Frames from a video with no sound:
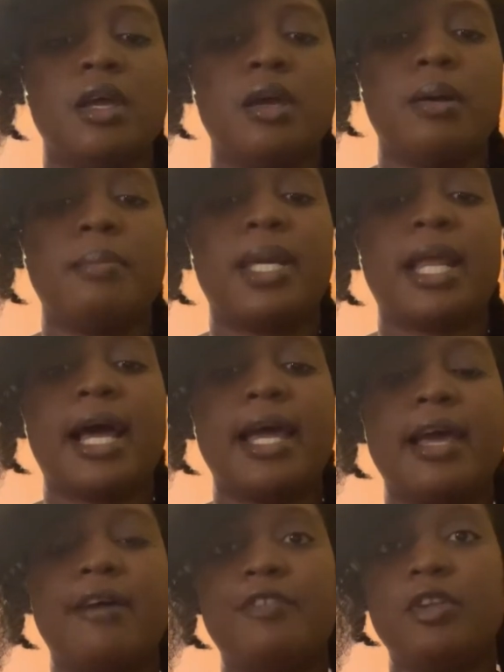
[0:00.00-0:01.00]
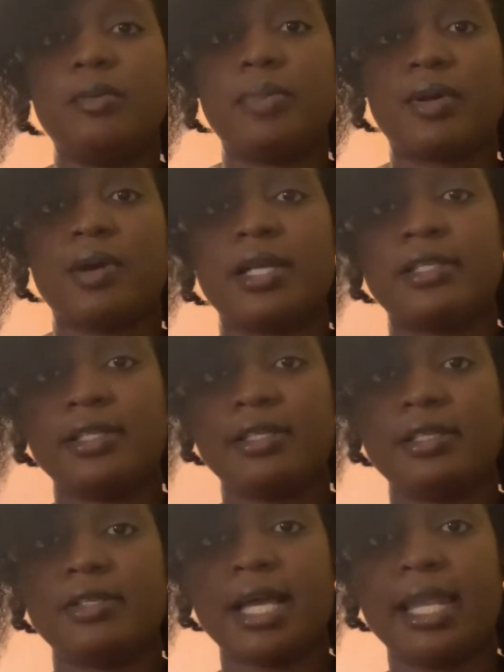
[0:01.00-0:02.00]
but I have low
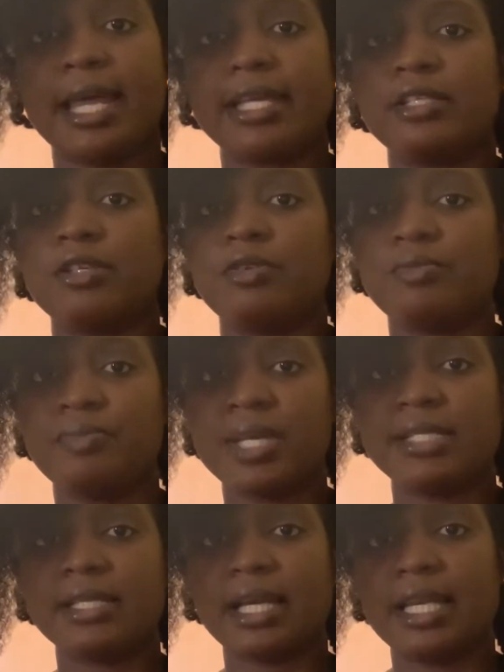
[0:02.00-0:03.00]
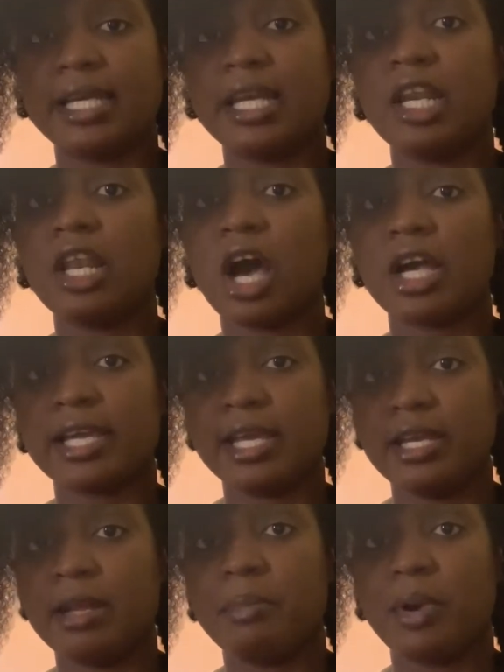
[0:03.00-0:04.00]
porosity, so I like to basically lock
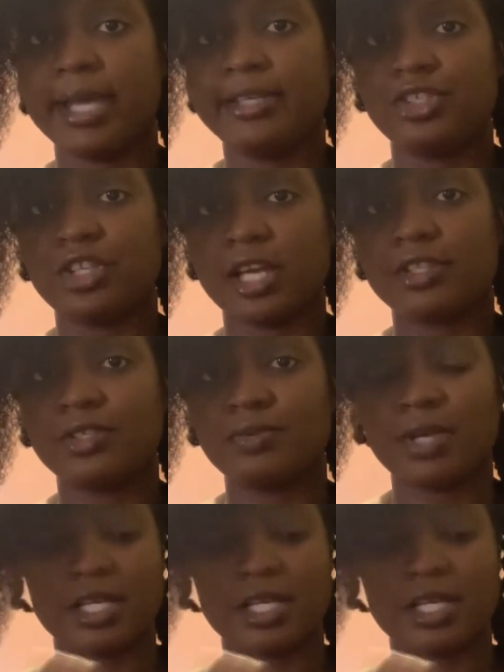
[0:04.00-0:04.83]
in the moisture as soon as